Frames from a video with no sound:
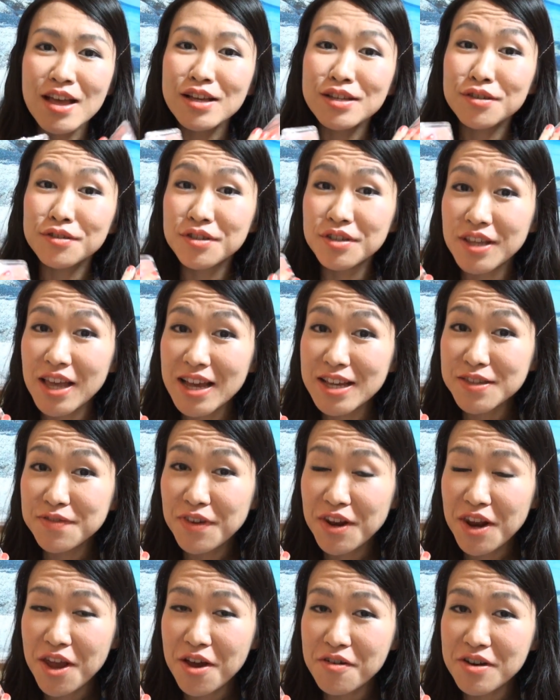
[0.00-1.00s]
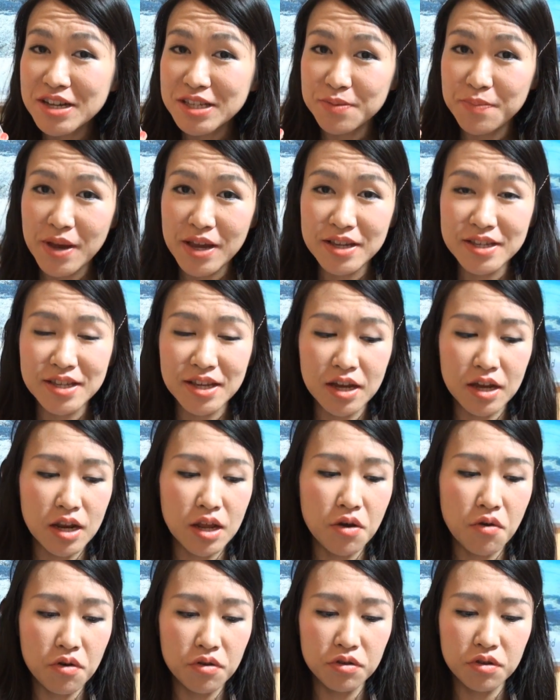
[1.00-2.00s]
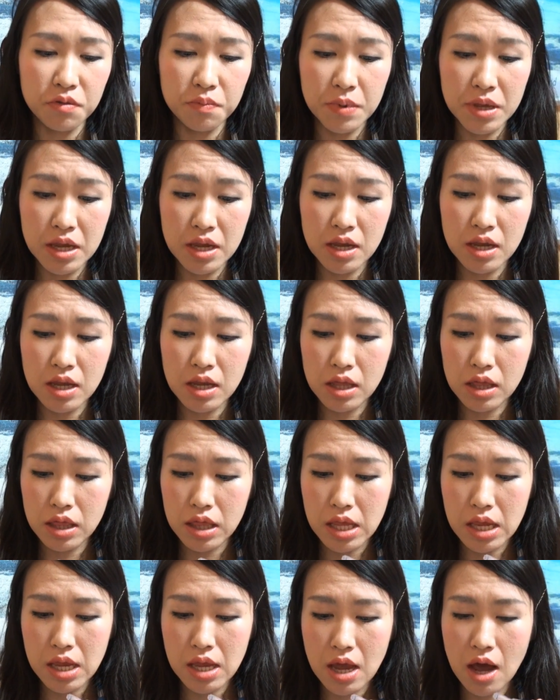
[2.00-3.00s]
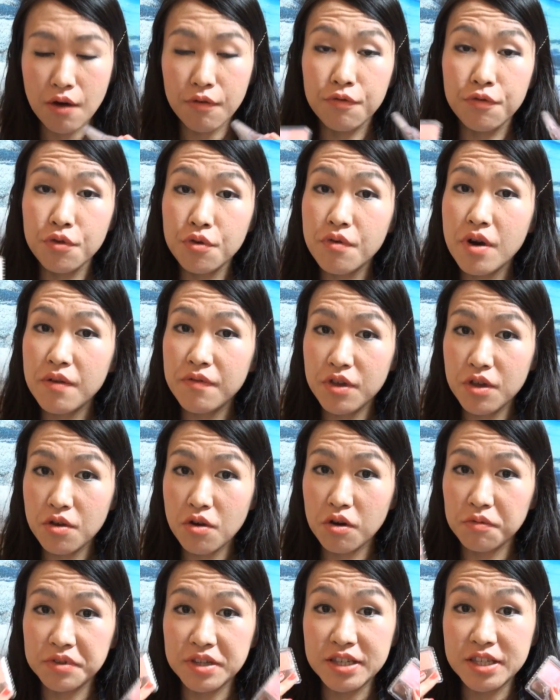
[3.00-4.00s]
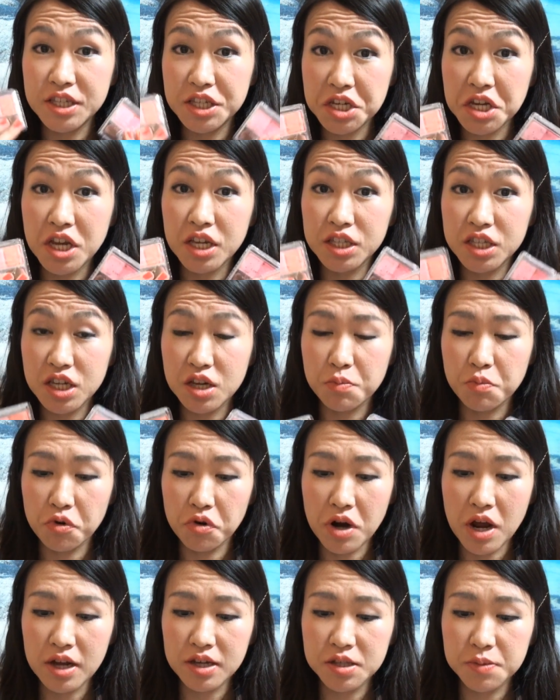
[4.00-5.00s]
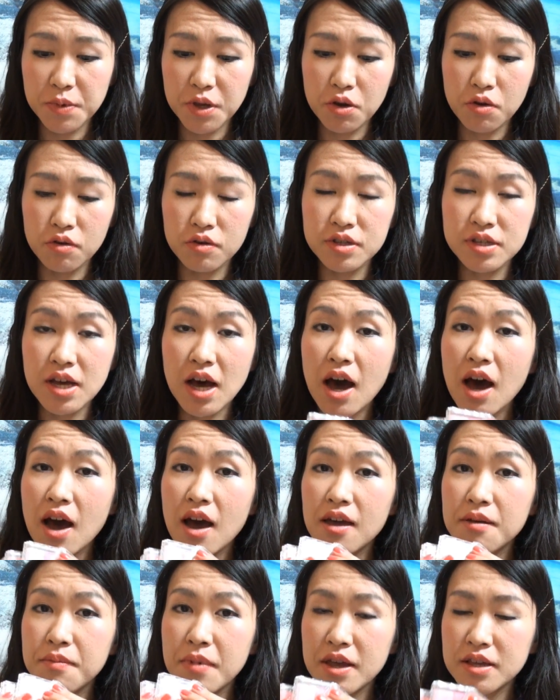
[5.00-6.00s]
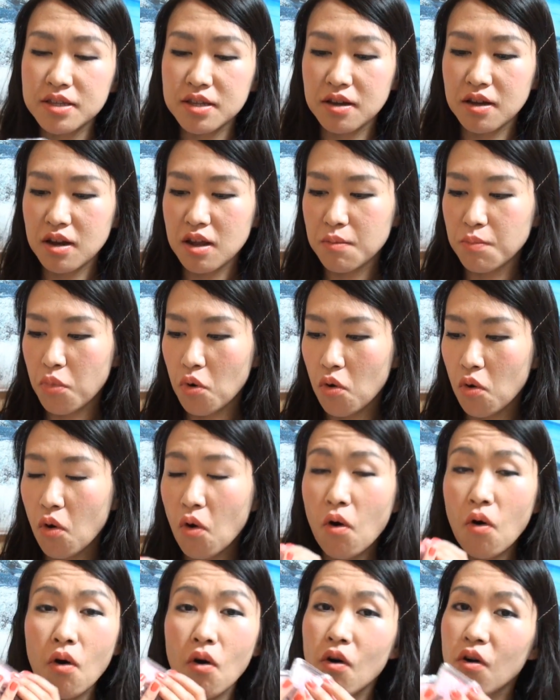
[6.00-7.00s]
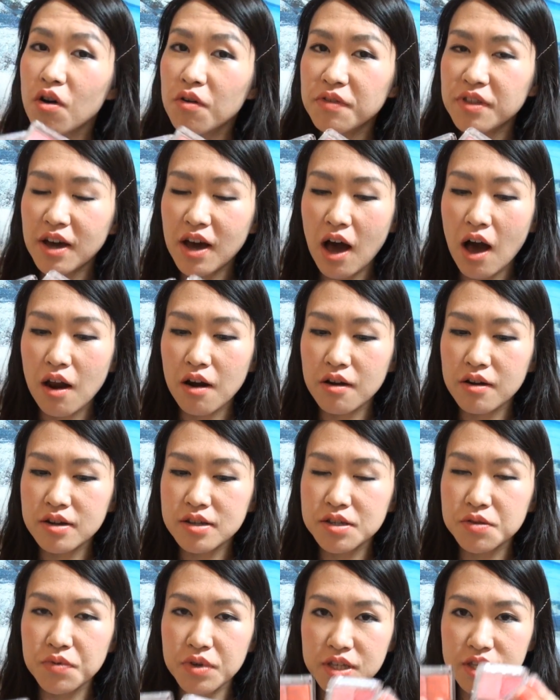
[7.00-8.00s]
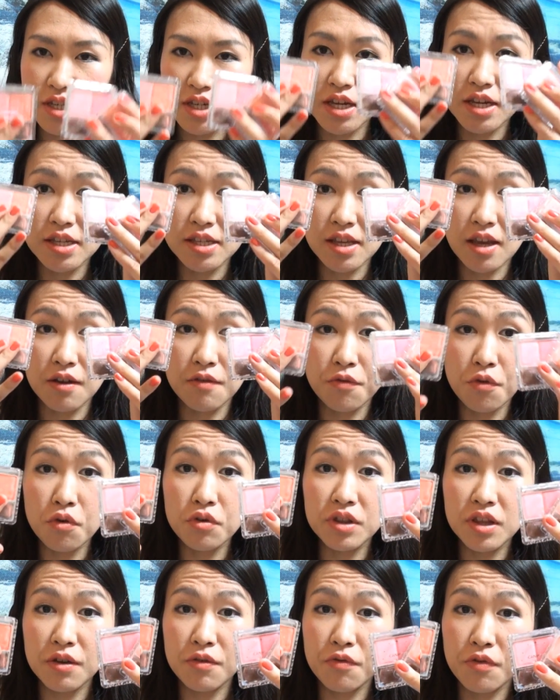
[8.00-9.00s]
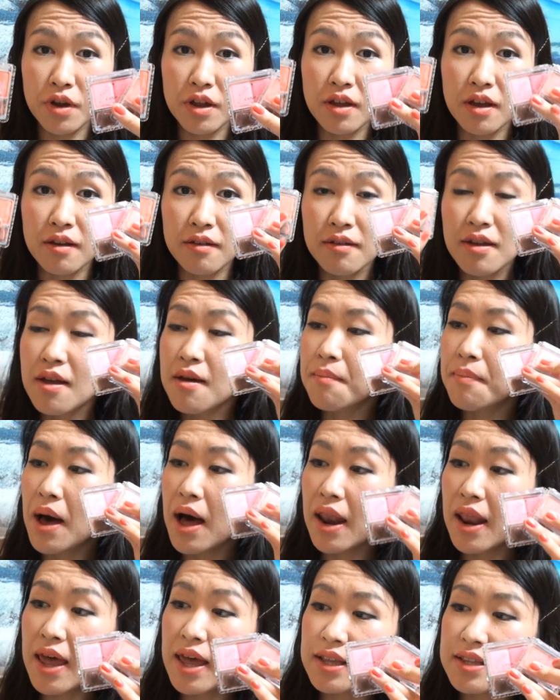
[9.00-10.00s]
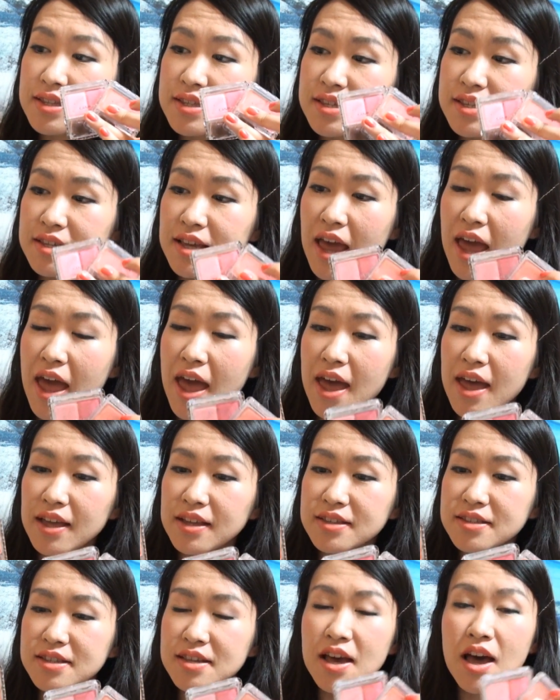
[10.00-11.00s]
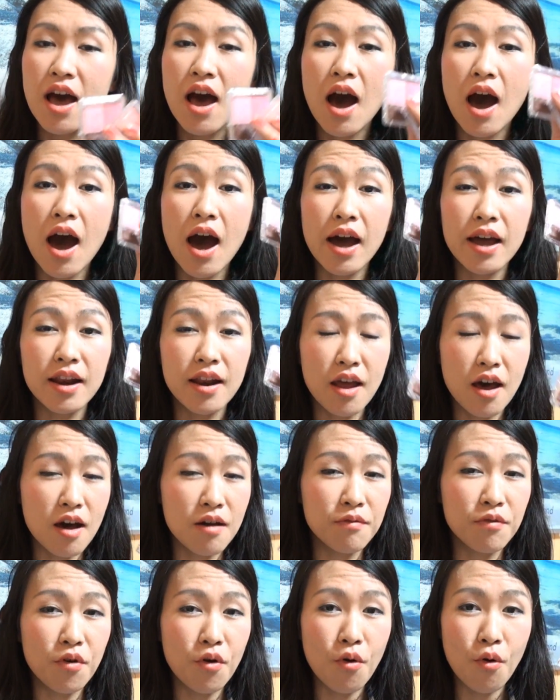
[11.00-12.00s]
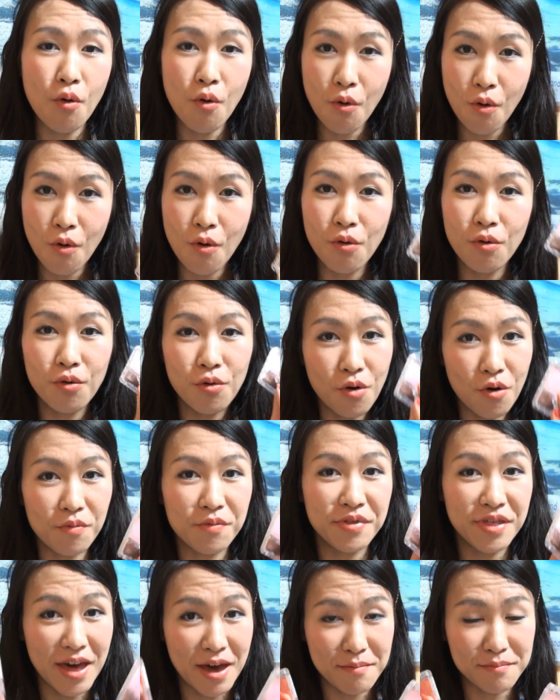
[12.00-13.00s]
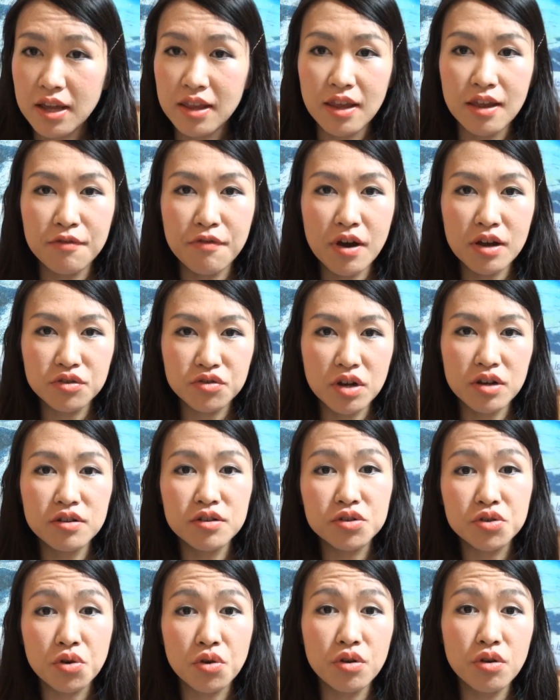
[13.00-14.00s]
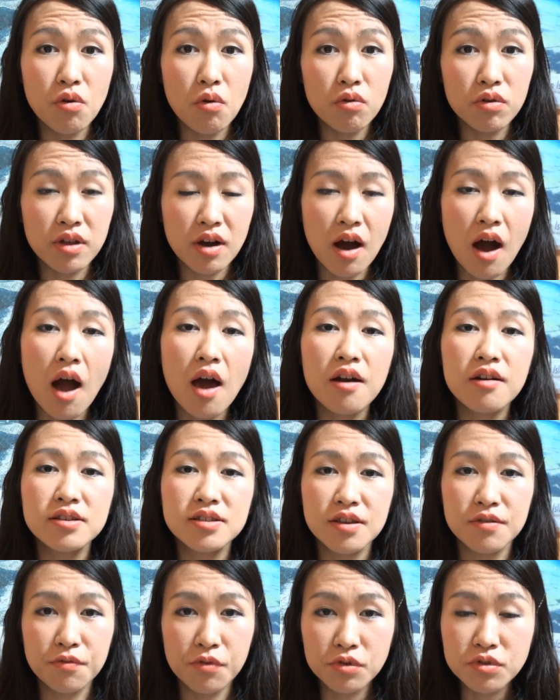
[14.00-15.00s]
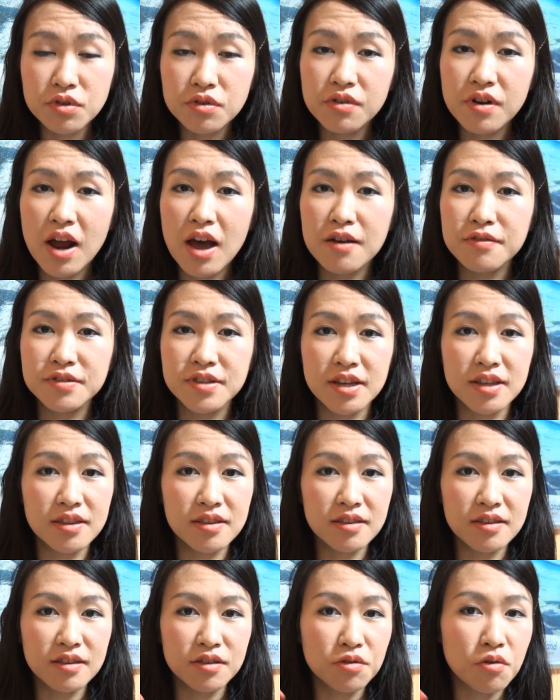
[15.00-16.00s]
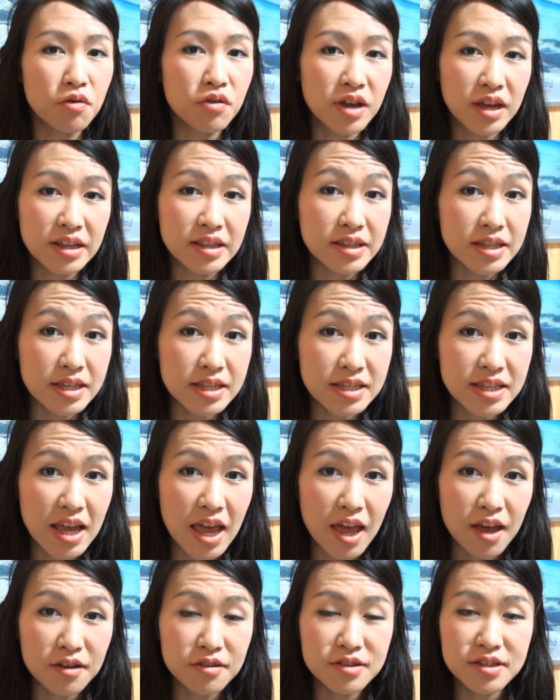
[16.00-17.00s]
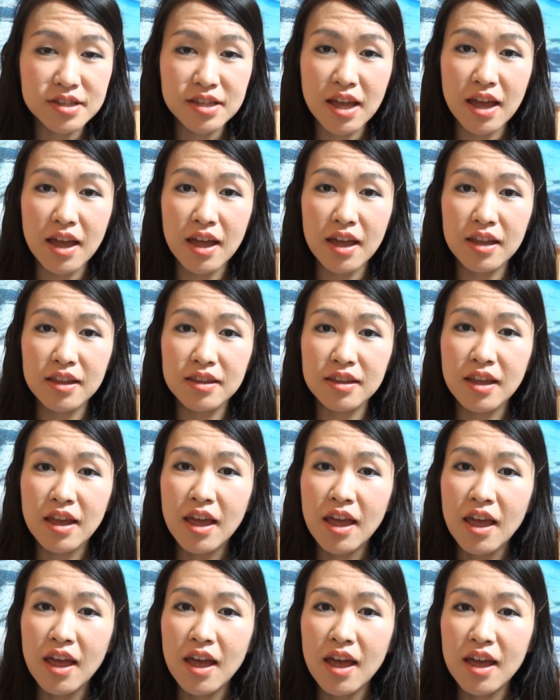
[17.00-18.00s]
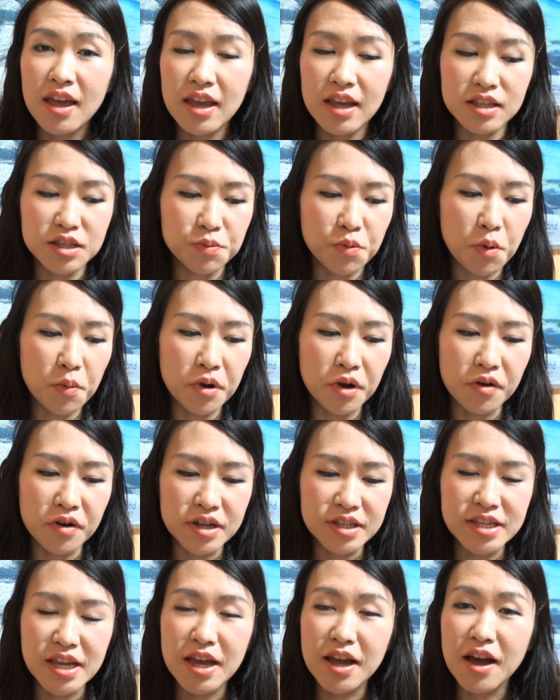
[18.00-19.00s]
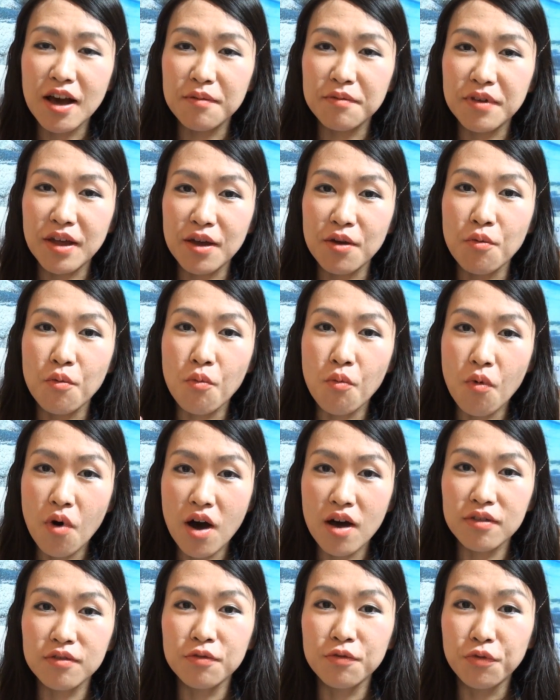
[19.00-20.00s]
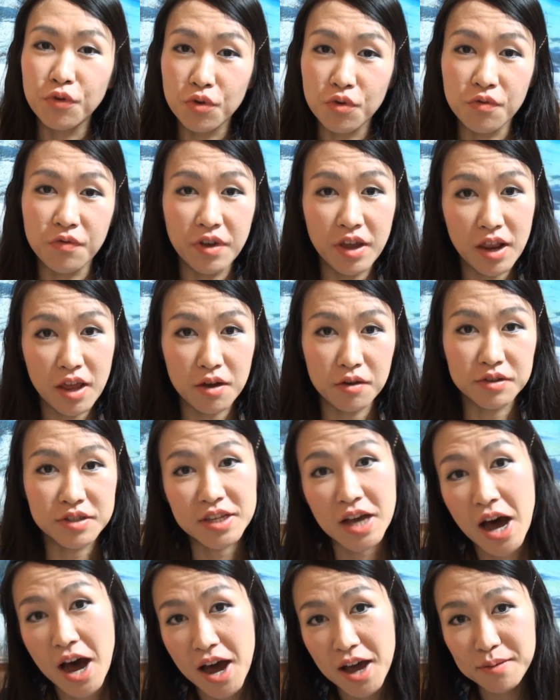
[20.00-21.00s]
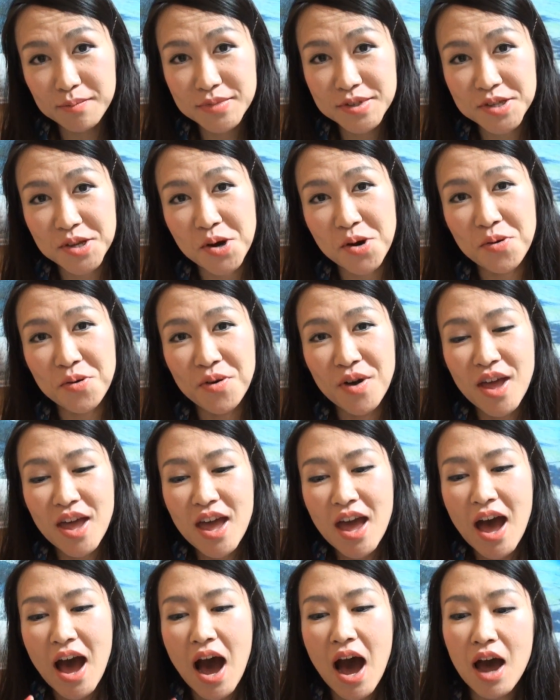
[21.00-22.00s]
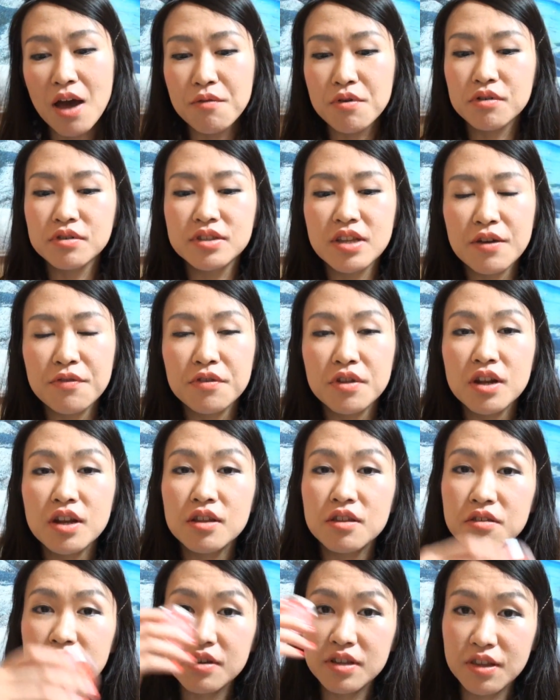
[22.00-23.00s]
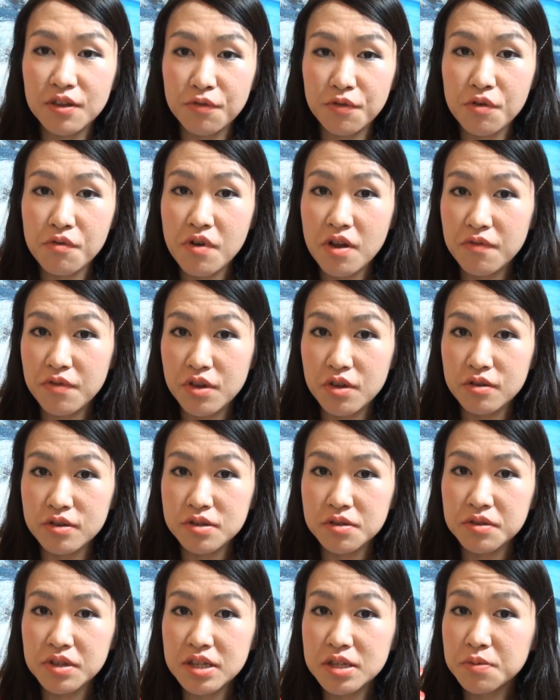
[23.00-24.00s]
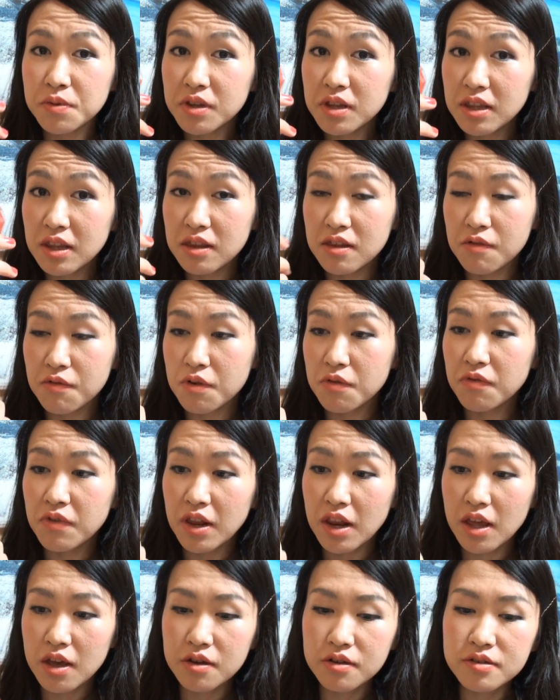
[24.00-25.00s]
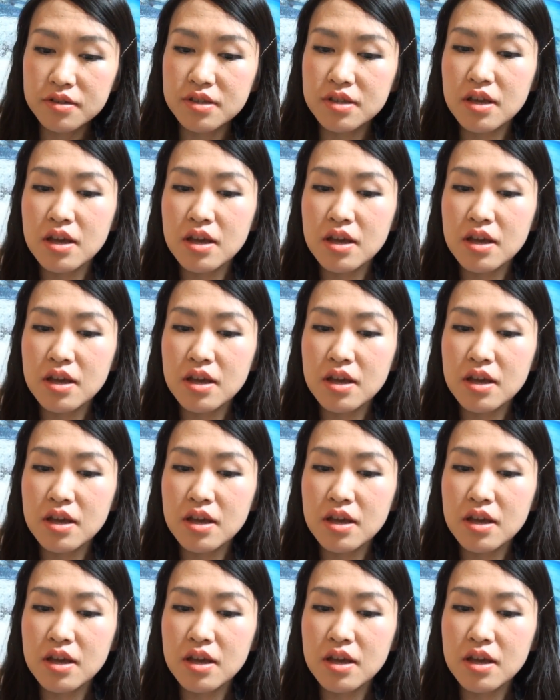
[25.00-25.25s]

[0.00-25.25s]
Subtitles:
So today's video is basically going to be the full review of this Cheek and Cheek products, because I basically bought all of the colors, which is like 4 different palettes, and I love all of them. And if I try to show you all the colors and photographs and the talking details, then it's probably gonna take up like 1 full video time. So I will definitely do a different reviews on this one in the different videos.